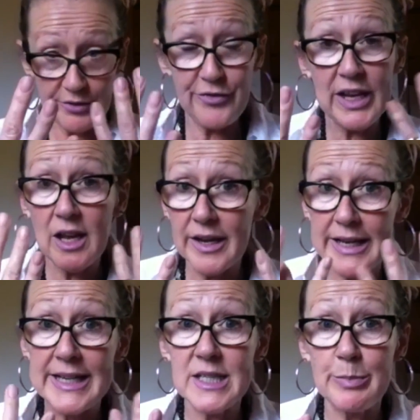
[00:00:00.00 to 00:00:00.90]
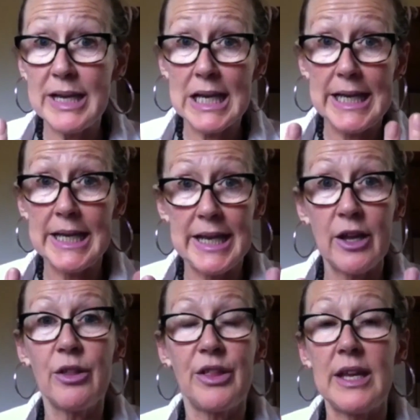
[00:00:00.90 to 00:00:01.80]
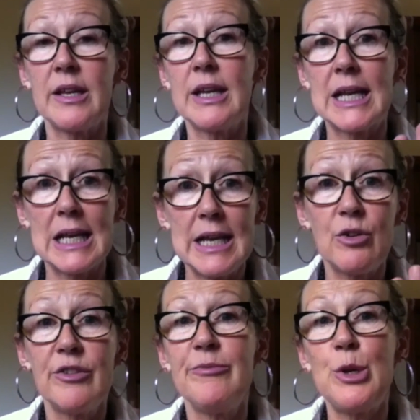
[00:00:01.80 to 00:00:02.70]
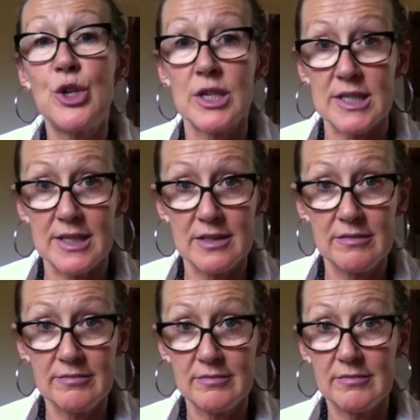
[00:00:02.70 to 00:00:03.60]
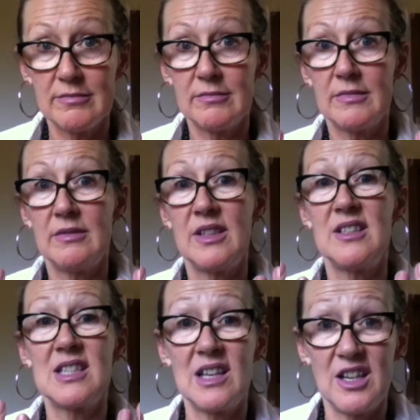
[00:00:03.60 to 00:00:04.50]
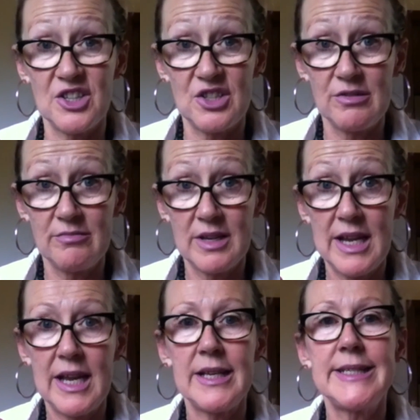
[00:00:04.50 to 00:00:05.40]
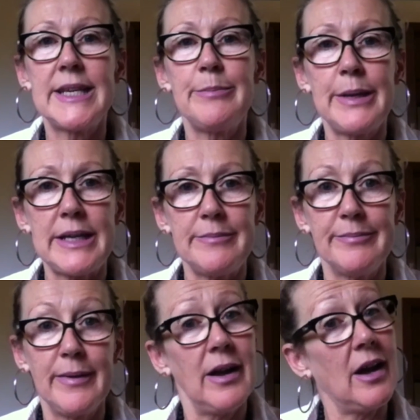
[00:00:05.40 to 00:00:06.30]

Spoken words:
The villi need to be clean and healthy and clear of mucus and sludge and dead meat.